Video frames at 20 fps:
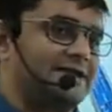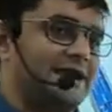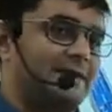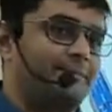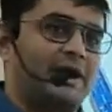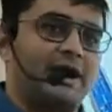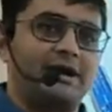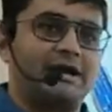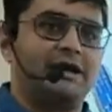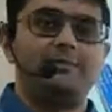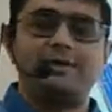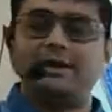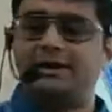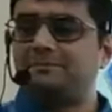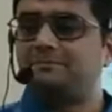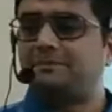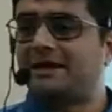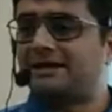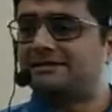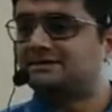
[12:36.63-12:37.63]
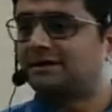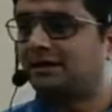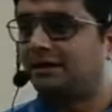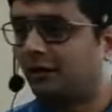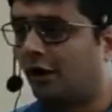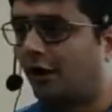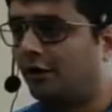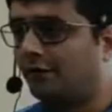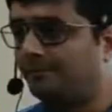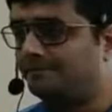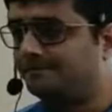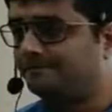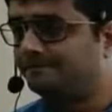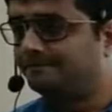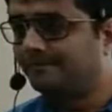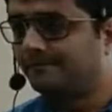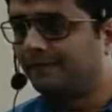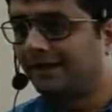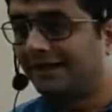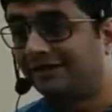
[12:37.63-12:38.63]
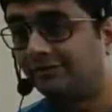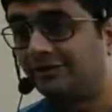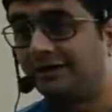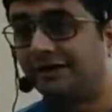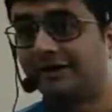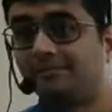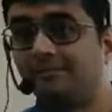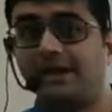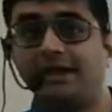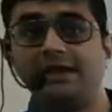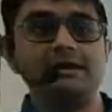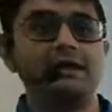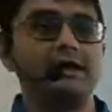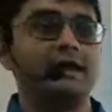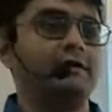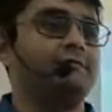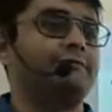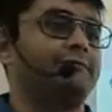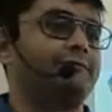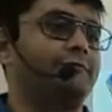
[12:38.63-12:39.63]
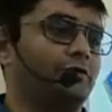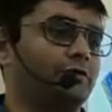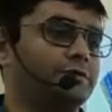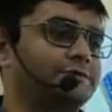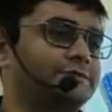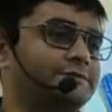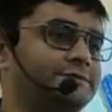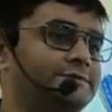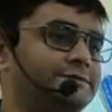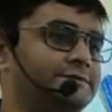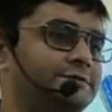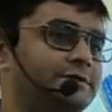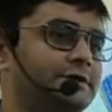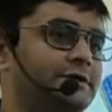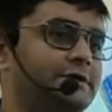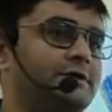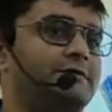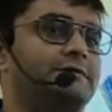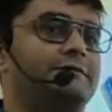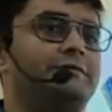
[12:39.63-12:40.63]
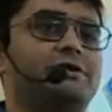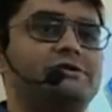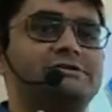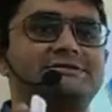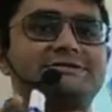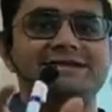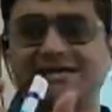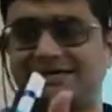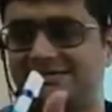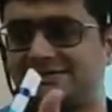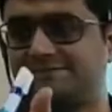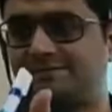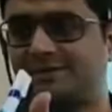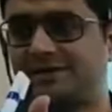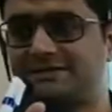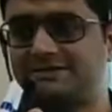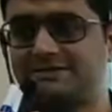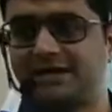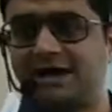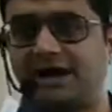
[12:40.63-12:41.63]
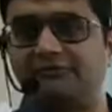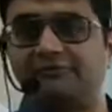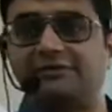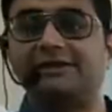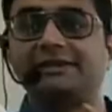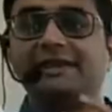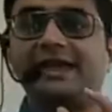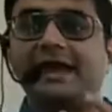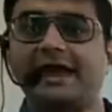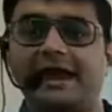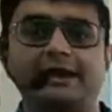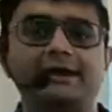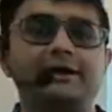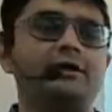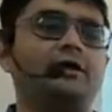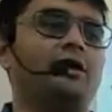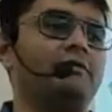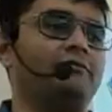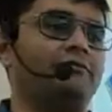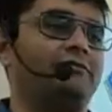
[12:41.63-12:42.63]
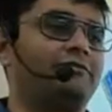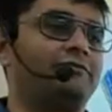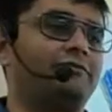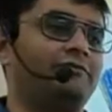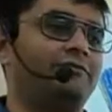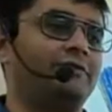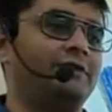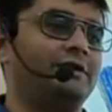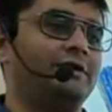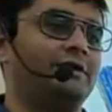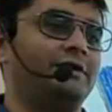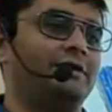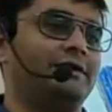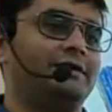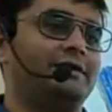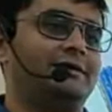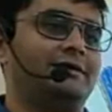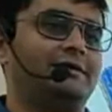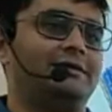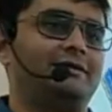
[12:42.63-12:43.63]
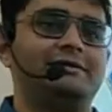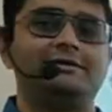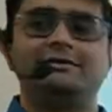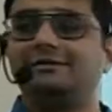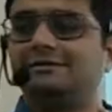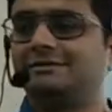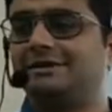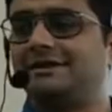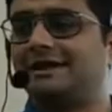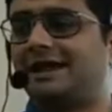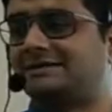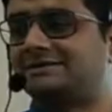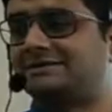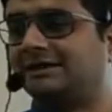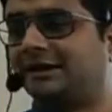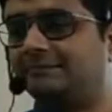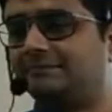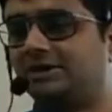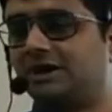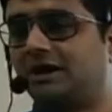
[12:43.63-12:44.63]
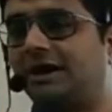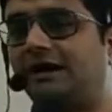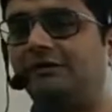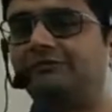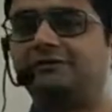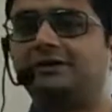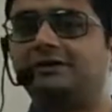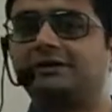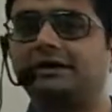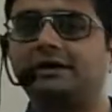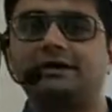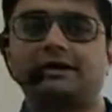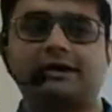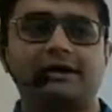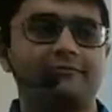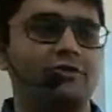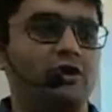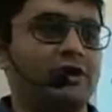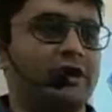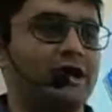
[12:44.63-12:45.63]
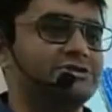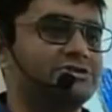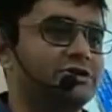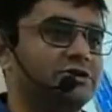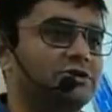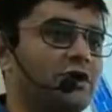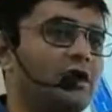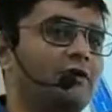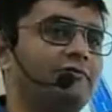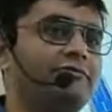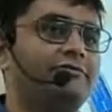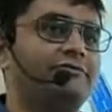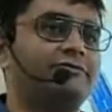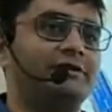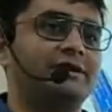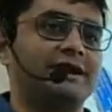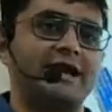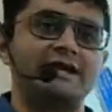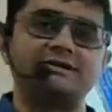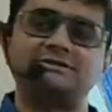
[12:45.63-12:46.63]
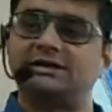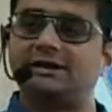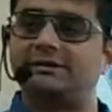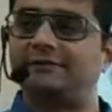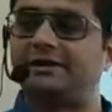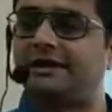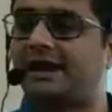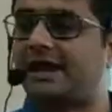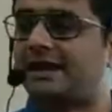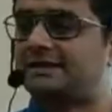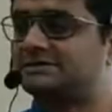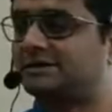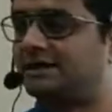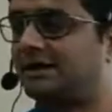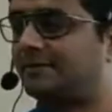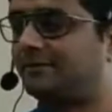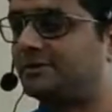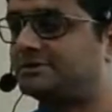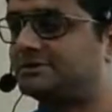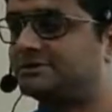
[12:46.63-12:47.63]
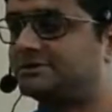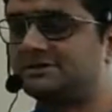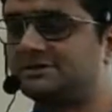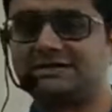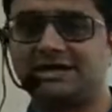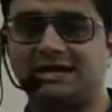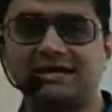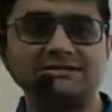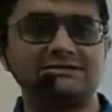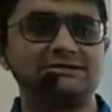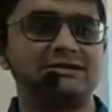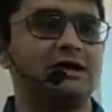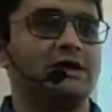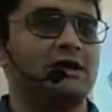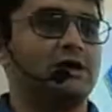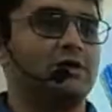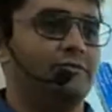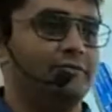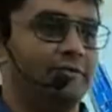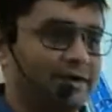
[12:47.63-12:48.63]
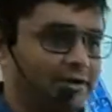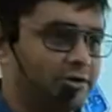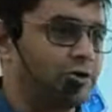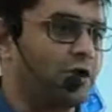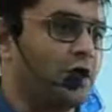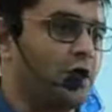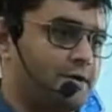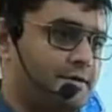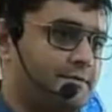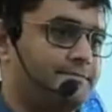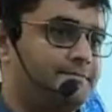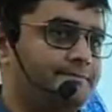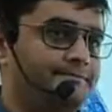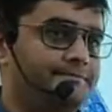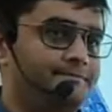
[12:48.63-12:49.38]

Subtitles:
parliament makes a law, it will remain in force for 6 months after the end of the national emergency, after the revocation of national, when national emergency is withdrawn.